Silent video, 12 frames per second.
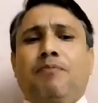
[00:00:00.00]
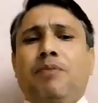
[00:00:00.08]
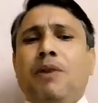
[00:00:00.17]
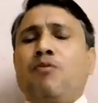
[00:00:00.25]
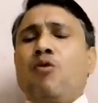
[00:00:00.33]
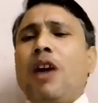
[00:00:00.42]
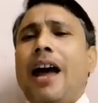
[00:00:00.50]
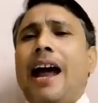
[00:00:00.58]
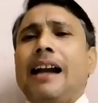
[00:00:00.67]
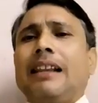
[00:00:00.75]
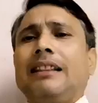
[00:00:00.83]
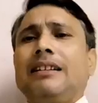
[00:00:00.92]
People
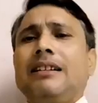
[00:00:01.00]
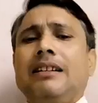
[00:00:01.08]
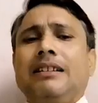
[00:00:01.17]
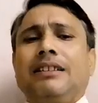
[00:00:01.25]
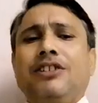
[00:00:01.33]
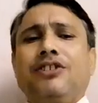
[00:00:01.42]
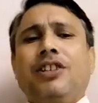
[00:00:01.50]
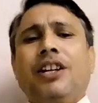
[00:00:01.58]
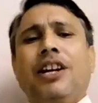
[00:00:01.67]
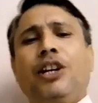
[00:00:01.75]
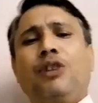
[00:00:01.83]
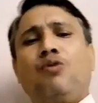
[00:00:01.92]
at the district
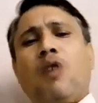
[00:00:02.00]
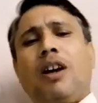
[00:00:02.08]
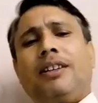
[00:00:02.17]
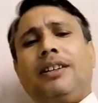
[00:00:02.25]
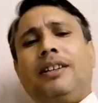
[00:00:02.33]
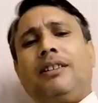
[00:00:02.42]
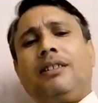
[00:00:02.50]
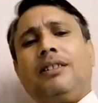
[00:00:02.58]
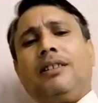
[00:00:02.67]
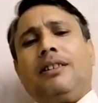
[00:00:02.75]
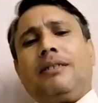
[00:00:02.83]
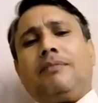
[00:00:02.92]

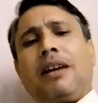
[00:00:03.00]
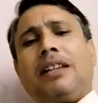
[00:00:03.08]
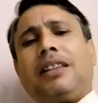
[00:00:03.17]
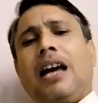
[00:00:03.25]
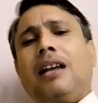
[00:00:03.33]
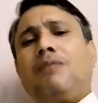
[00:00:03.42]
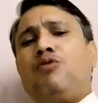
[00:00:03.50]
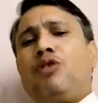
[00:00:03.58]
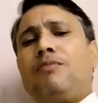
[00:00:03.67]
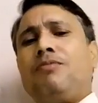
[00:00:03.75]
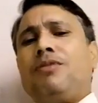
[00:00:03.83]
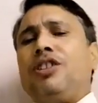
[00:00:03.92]
headquarters,
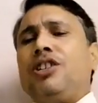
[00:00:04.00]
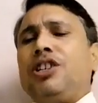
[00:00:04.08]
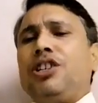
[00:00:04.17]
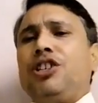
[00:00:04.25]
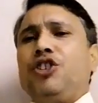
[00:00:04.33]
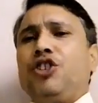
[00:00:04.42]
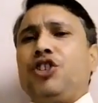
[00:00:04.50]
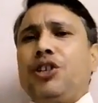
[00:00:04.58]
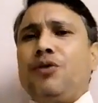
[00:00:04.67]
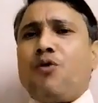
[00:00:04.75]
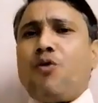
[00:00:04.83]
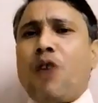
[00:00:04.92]
Patalpuram,
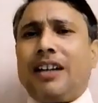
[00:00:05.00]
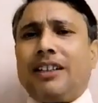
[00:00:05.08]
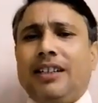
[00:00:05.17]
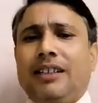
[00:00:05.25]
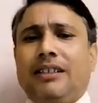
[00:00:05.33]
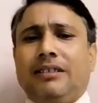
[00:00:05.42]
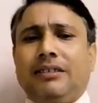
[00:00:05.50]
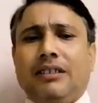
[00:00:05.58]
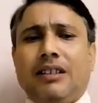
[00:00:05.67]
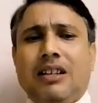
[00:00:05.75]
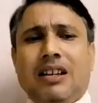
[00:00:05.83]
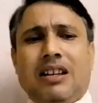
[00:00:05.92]
receive water
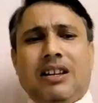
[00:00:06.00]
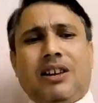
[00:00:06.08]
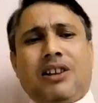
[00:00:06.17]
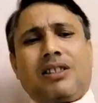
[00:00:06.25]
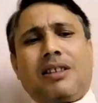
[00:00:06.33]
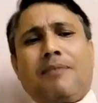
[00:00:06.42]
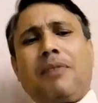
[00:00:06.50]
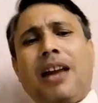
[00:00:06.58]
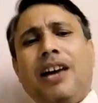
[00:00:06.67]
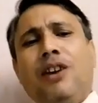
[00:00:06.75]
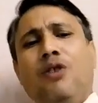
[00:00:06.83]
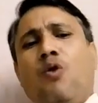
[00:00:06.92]

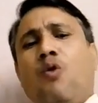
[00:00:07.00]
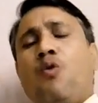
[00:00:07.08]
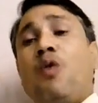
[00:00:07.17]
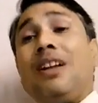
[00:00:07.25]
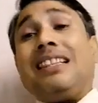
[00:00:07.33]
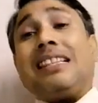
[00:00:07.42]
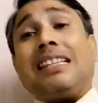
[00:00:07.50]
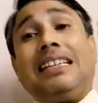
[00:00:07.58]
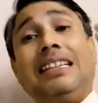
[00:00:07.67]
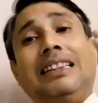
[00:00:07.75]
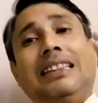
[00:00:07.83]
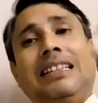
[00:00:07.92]
supply once
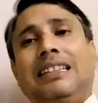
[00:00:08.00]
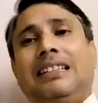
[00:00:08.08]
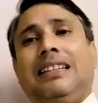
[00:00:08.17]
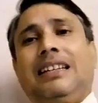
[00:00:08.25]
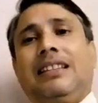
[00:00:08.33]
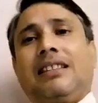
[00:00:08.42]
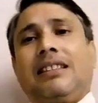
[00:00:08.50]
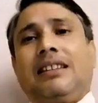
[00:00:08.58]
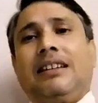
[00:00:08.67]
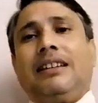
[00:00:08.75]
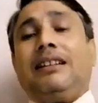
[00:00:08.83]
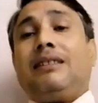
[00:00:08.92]
in 3 days.
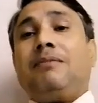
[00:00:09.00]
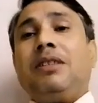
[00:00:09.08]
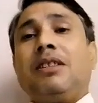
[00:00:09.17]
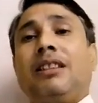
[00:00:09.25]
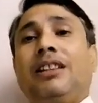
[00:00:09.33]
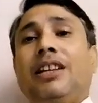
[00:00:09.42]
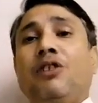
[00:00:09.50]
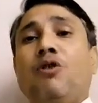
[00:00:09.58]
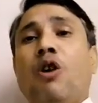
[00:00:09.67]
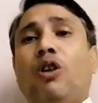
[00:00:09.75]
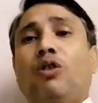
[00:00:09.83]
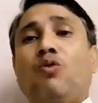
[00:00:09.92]
It means they
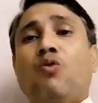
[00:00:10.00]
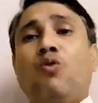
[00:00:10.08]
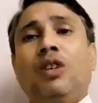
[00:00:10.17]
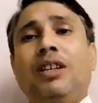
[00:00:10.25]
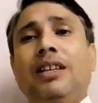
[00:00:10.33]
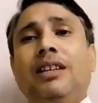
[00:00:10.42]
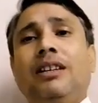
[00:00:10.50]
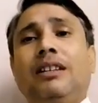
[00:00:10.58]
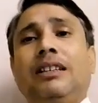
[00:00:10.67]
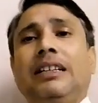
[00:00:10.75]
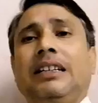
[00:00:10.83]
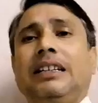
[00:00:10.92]
got only
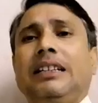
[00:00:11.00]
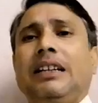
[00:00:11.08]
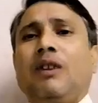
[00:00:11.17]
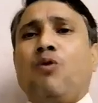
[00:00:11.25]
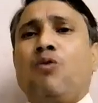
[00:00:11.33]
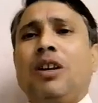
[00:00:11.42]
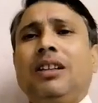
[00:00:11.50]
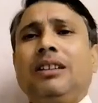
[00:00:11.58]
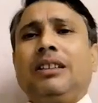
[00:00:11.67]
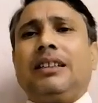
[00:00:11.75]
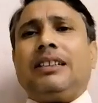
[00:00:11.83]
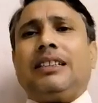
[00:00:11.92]

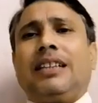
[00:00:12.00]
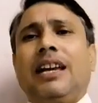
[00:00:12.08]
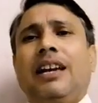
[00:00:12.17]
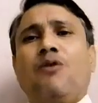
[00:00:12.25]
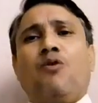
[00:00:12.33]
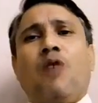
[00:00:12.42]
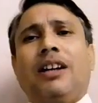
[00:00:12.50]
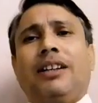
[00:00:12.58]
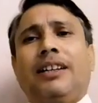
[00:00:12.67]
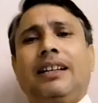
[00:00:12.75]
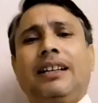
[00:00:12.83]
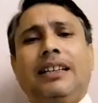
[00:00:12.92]
1 day
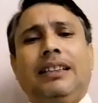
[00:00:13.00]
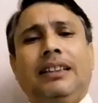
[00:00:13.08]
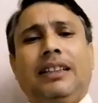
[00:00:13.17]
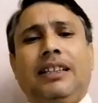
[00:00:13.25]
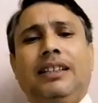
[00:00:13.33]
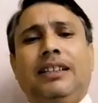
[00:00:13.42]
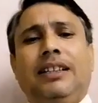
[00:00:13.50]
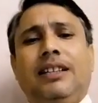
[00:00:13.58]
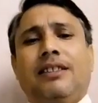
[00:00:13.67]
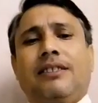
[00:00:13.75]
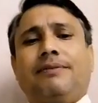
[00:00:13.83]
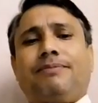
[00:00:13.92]
water in 3
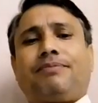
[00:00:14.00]
days.